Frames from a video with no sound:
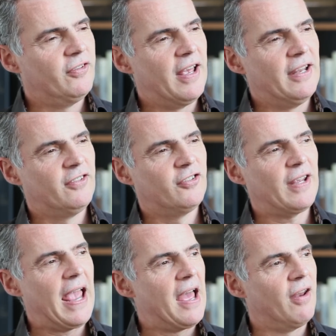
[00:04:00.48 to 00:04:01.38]
said,
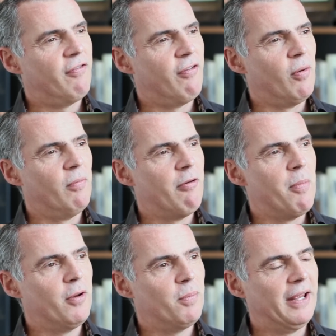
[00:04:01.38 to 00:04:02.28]
scared from
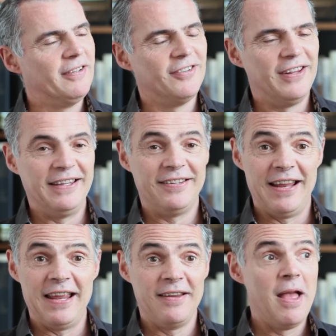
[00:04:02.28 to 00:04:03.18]
remote places of the
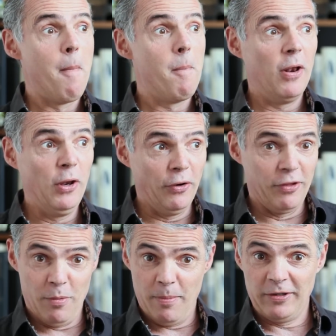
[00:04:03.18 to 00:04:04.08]
internet. A lot of
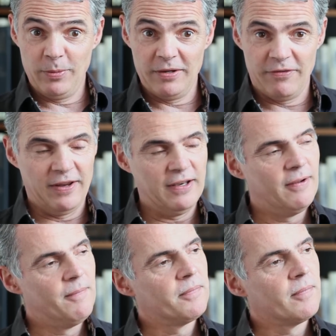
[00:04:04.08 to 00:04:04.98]
them on my Twitter feed,
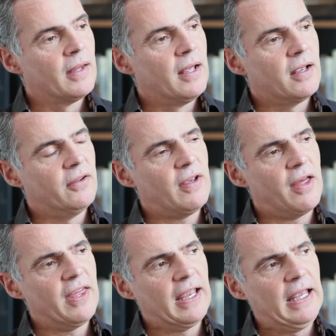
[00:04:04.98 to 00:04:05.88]
because I
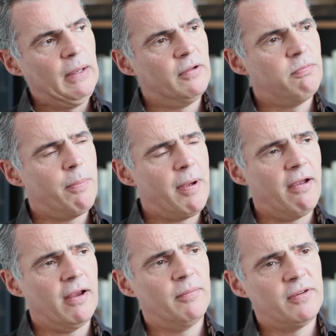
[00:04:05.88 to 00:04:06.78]
think he was
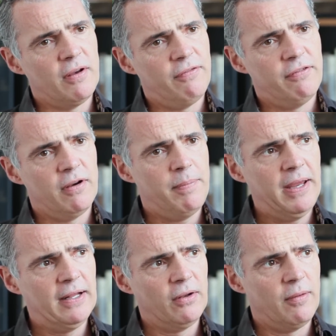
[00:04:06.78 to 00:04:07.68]
preparing himself for an
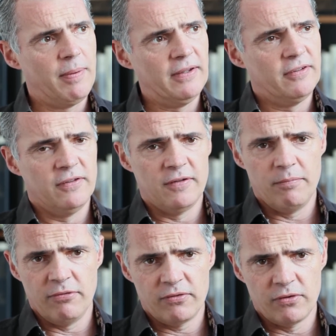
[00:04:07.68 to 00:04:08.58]
appeal on the basis
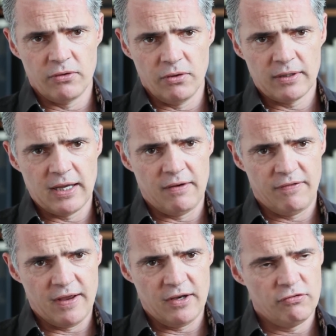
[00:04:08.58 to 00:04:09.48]
that Brooks could not get a
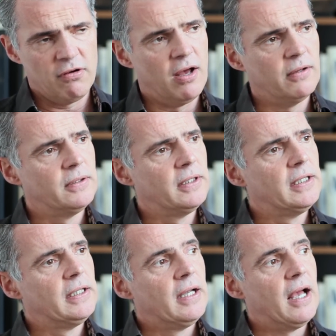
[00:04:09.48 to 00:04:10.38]
fair trial.
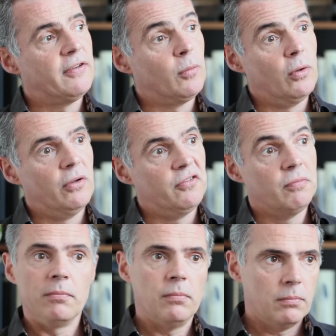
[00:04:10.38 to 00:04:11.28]
As it was,